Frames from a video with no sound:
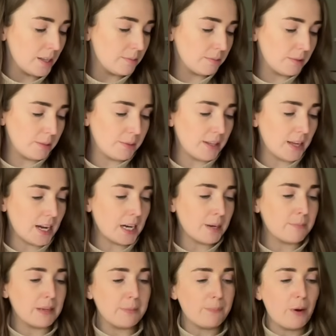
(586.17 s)
maybe that can
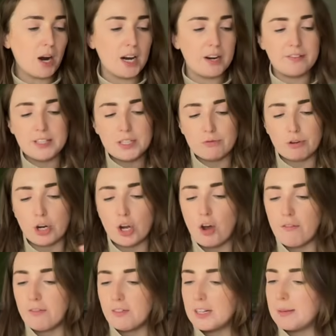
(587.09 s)
be part of his
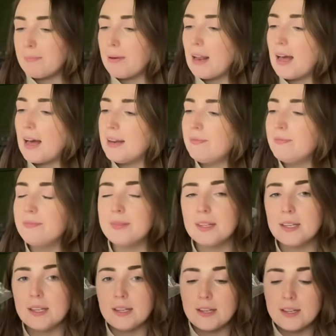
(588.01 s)
recovery plan.
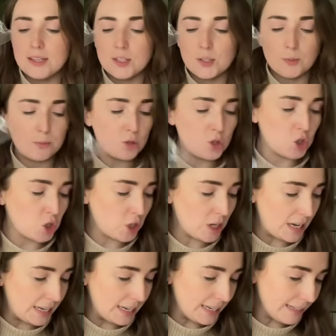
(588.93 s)
Some
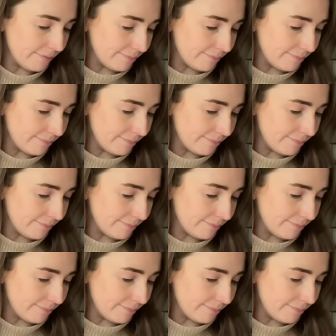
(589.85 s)
chilli.